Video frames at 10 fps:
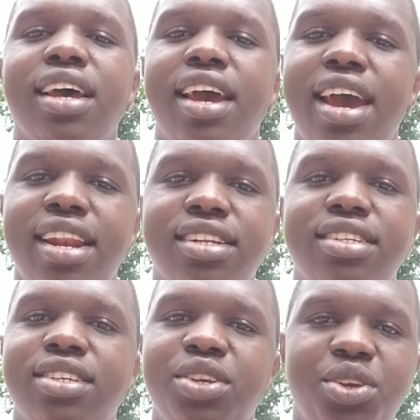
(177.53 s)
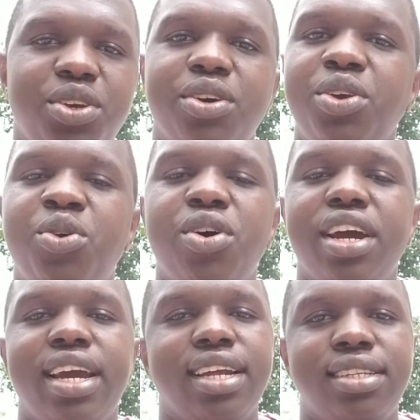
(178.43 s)
and you're
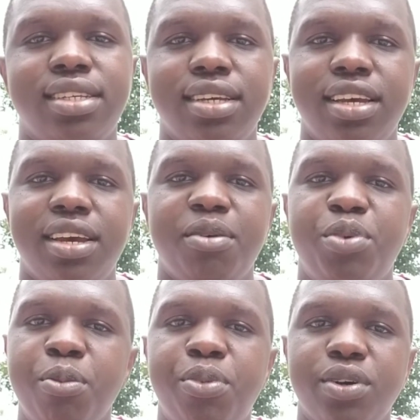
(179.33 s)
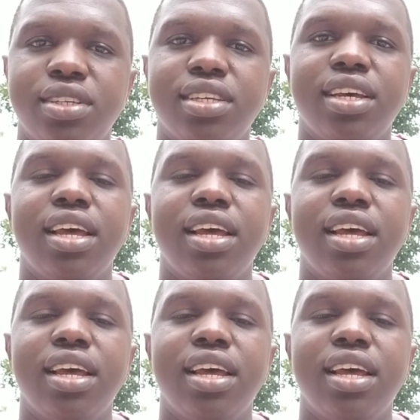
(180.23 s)
gonna get pimples.